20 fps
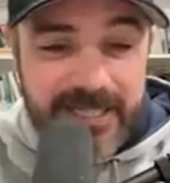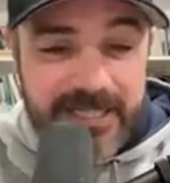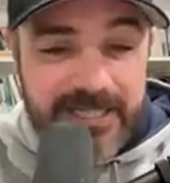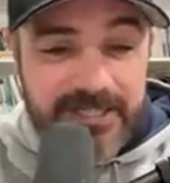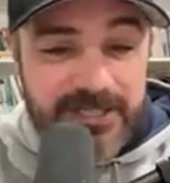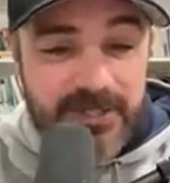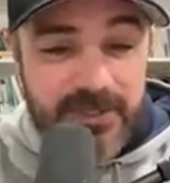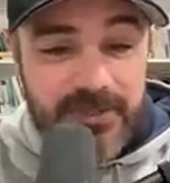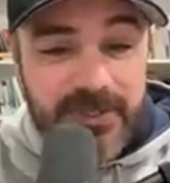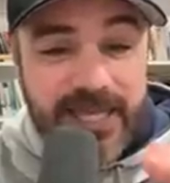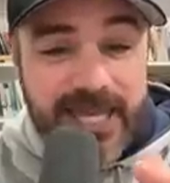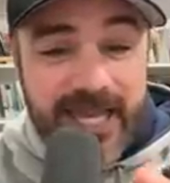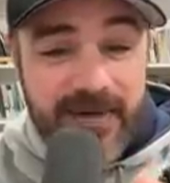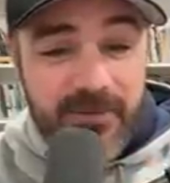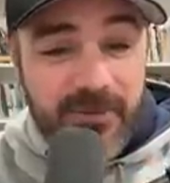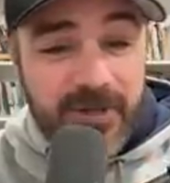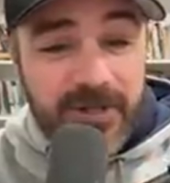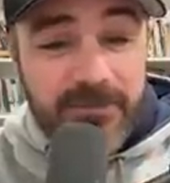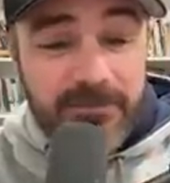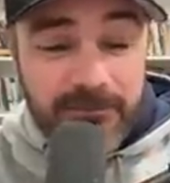So that
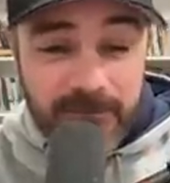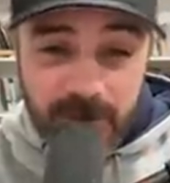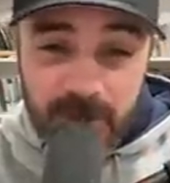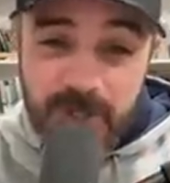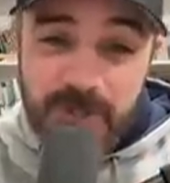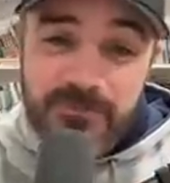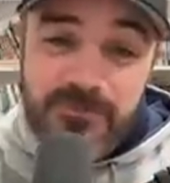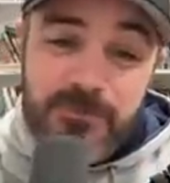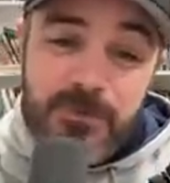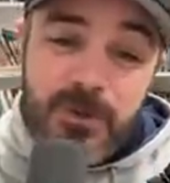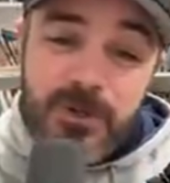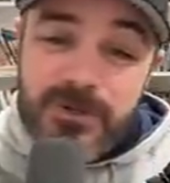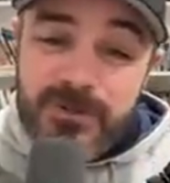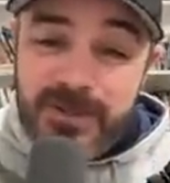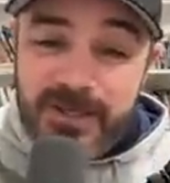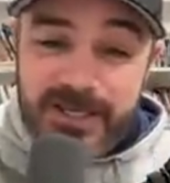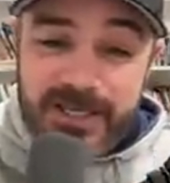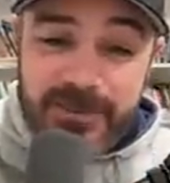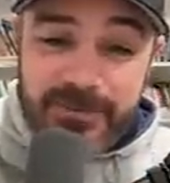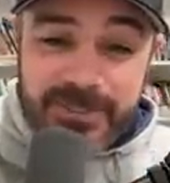one moved more
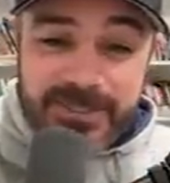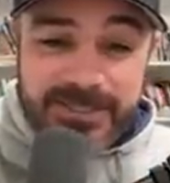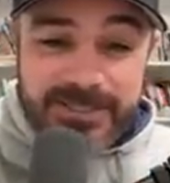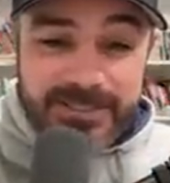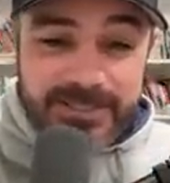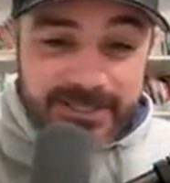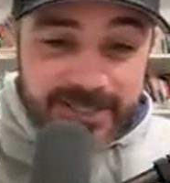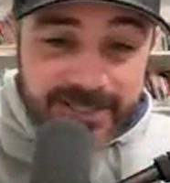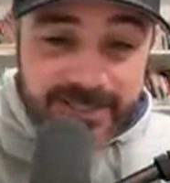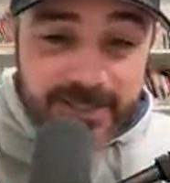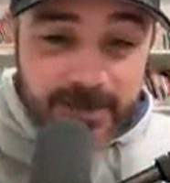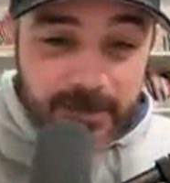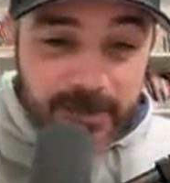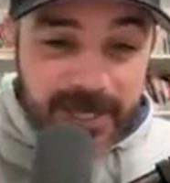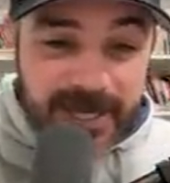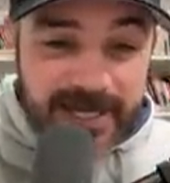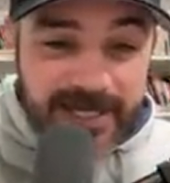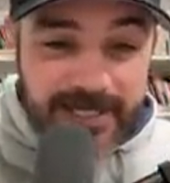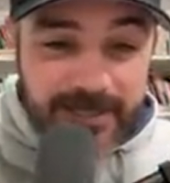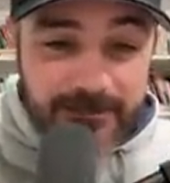than he was
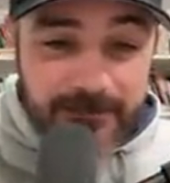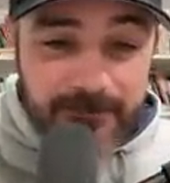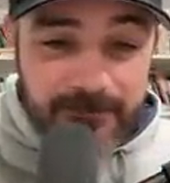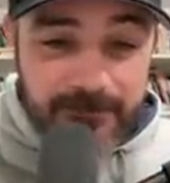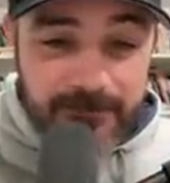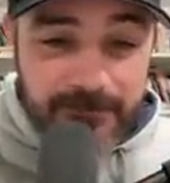anticipating.